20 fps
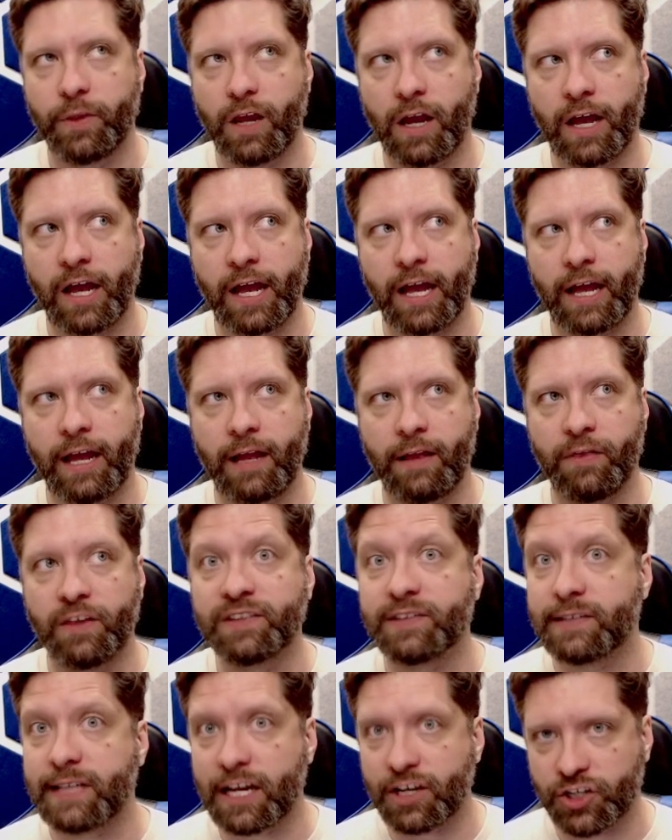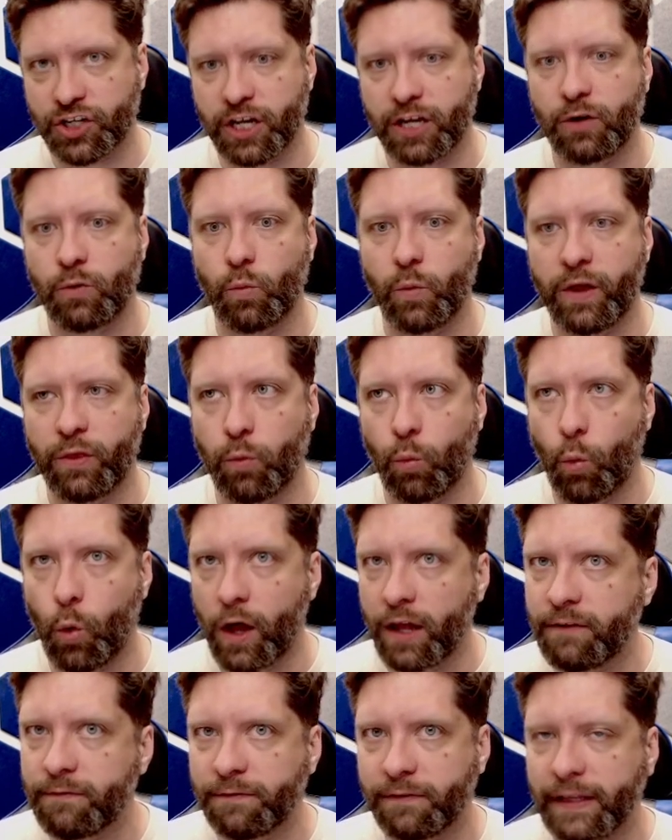the session, with
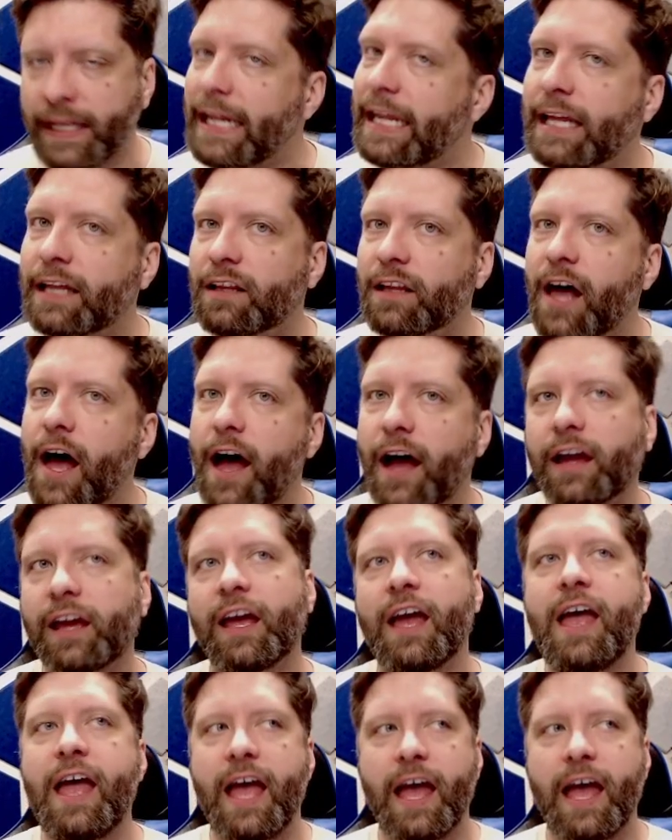1 fleeting luck,